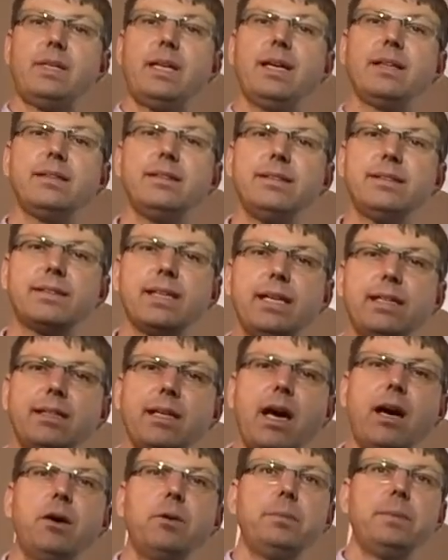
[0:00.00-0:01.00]
And this can
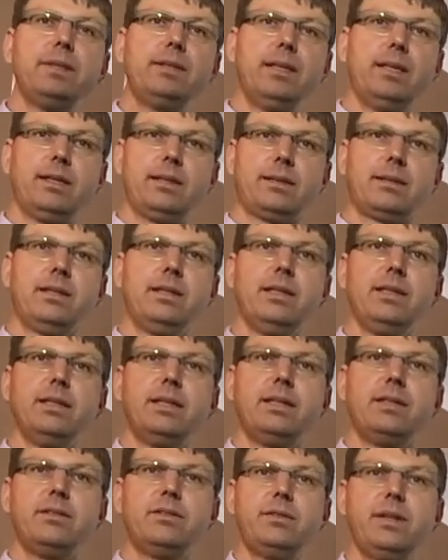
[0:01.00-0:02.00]
now be done,
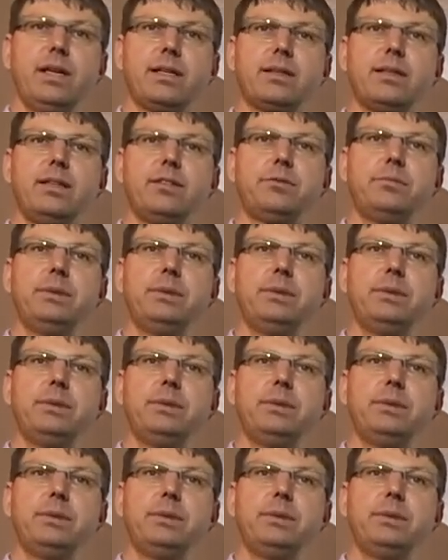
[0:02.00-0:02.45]
in fact, as